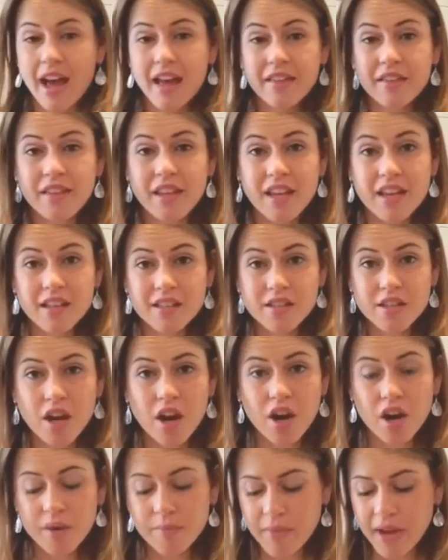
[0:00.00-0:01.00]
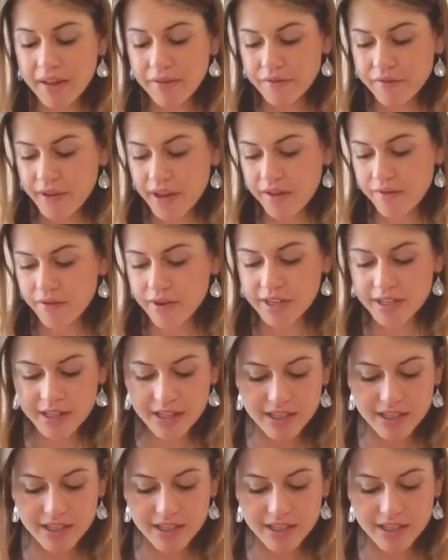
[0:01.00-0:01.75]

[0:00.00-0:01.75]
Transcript: and these are my favorite.